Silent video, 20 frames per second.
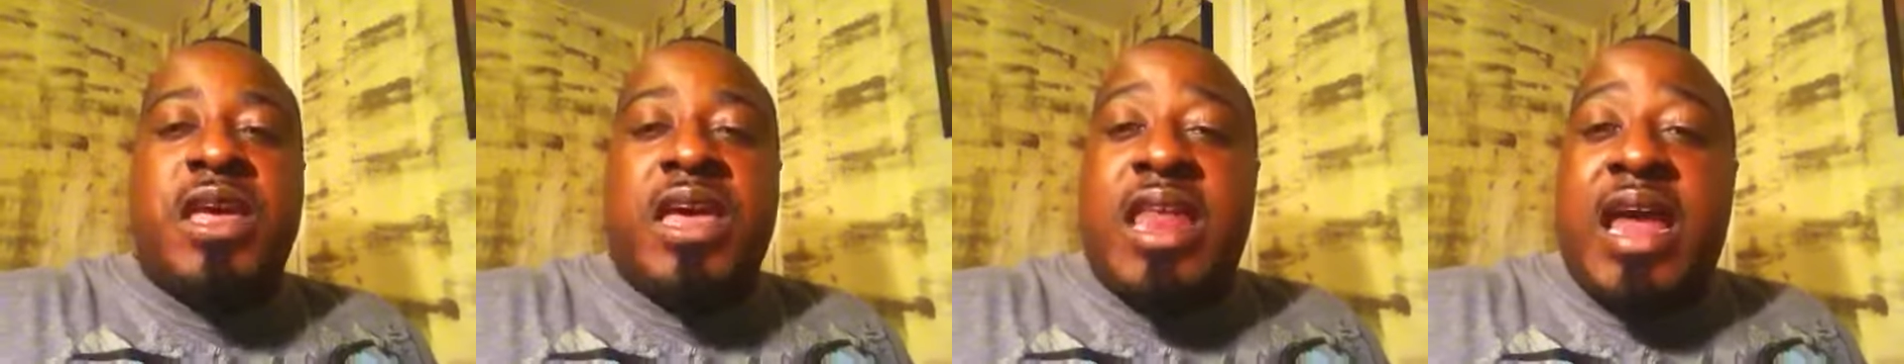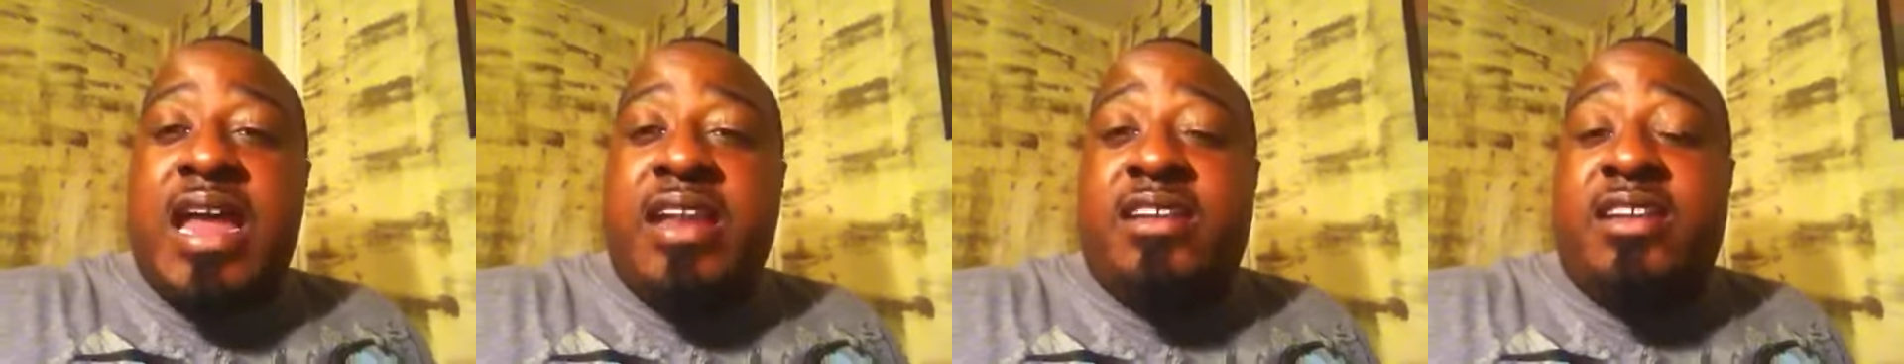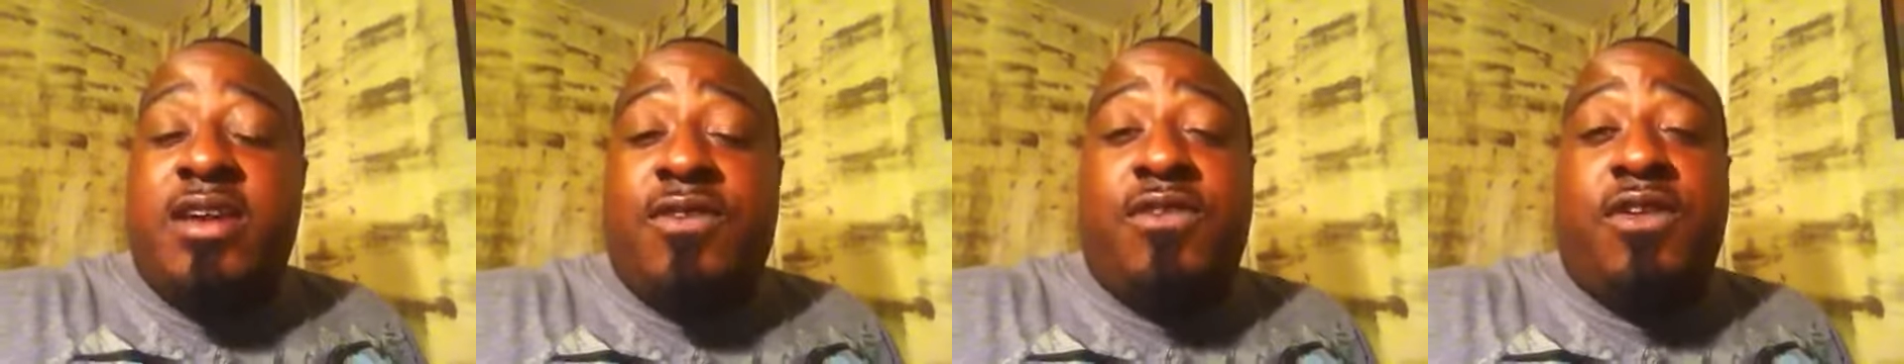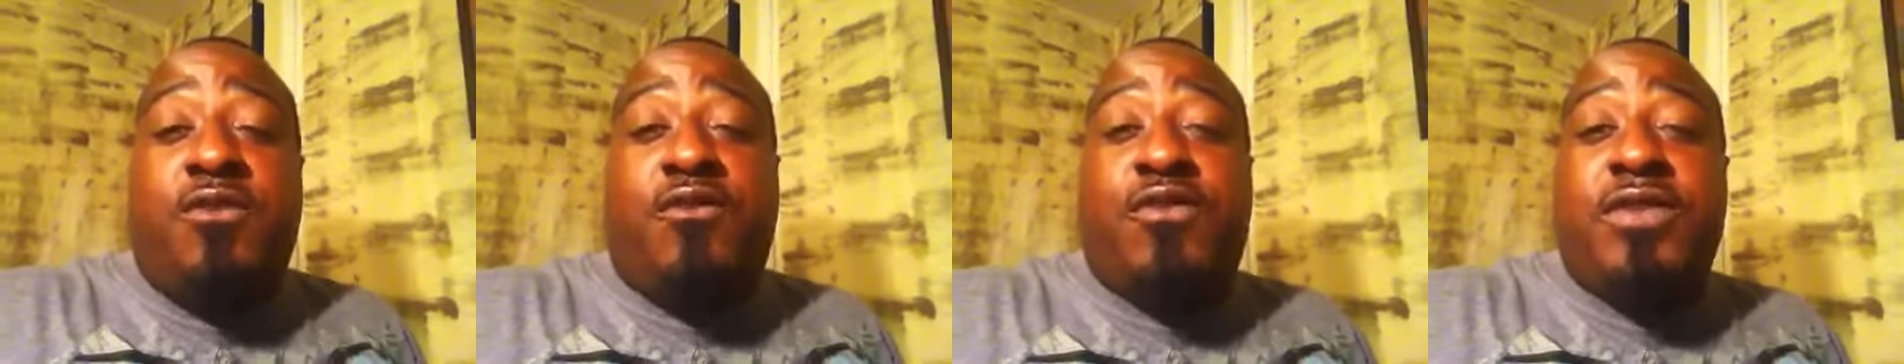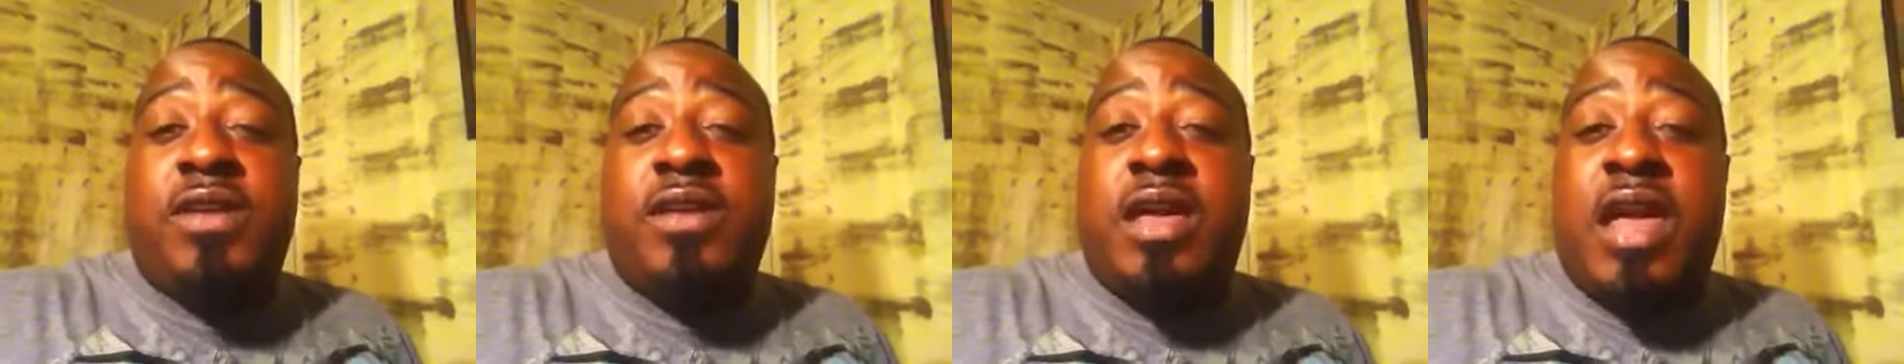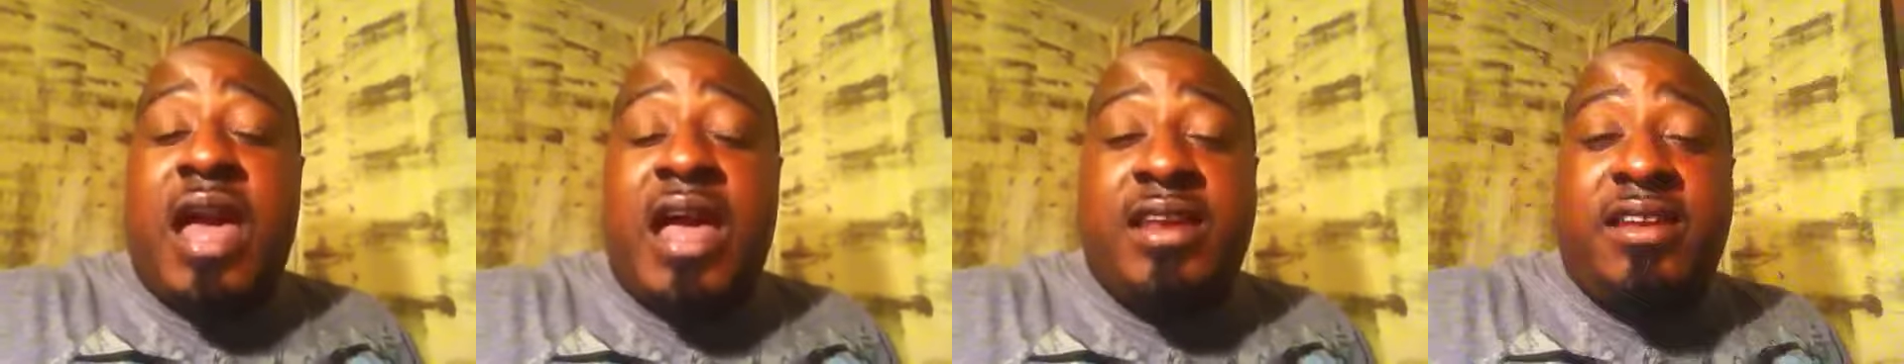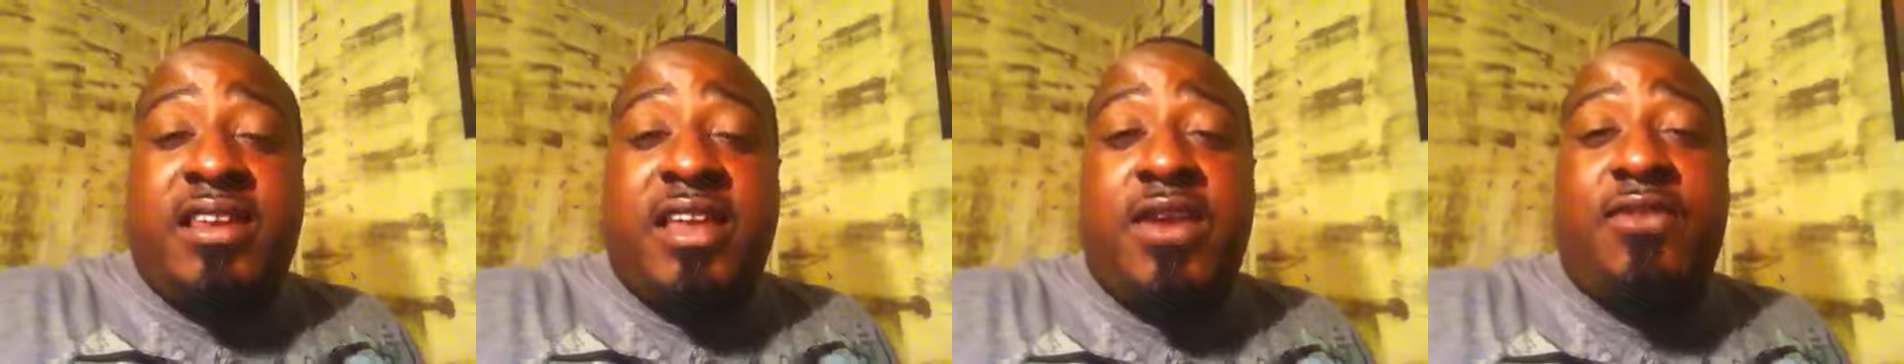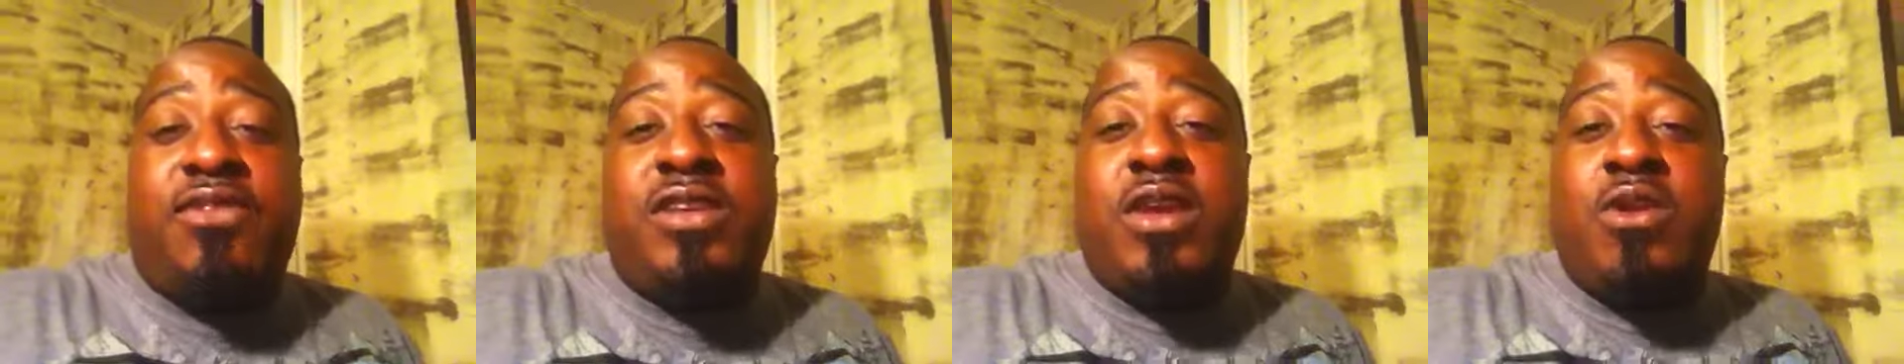And I
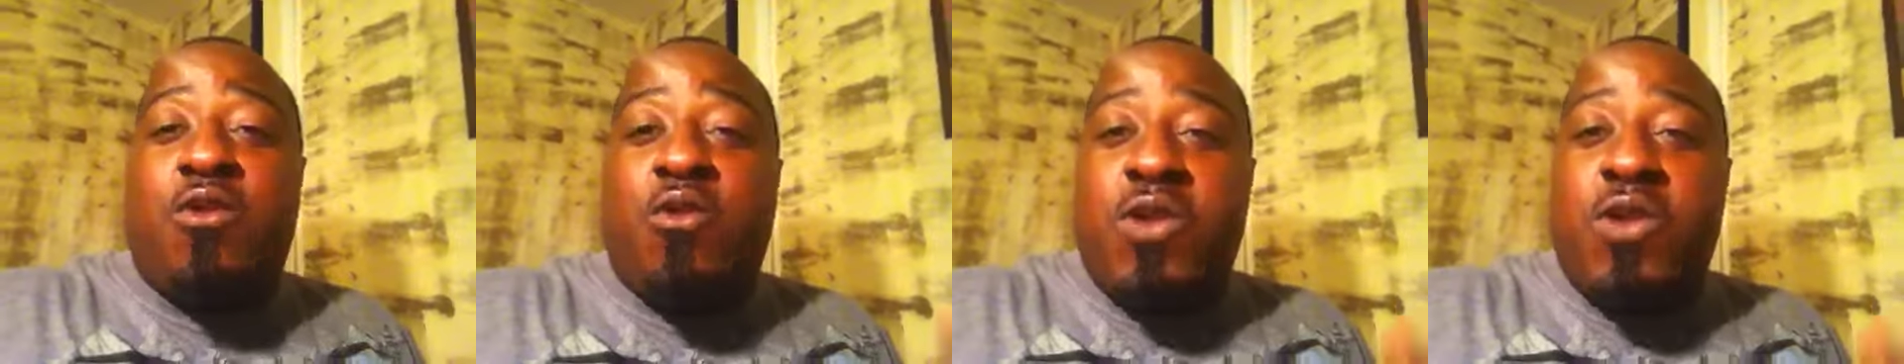definitely